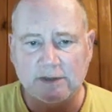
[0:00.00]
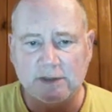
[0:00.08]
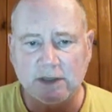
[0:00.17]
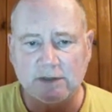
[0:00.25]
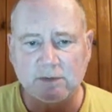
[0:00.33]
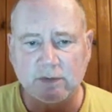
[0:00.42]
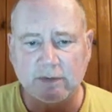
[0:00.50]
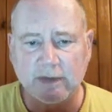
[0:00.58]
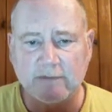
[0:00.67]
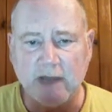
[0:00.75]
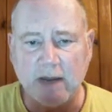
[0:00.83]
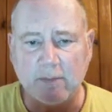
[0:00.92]
shows where
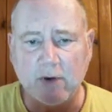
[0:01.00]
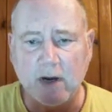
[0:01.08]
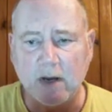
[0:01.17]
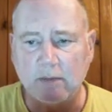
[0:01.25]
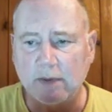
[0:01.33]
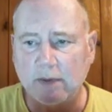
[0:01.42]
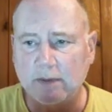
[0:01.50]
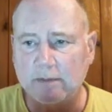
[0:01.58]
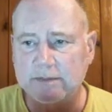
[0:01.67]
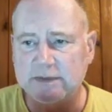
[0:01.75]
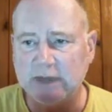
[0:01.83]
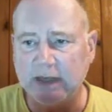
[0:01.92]
they've got
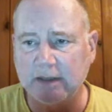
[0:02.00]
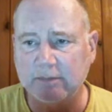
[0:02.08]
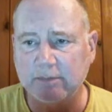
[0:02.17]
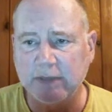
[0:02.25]
problems and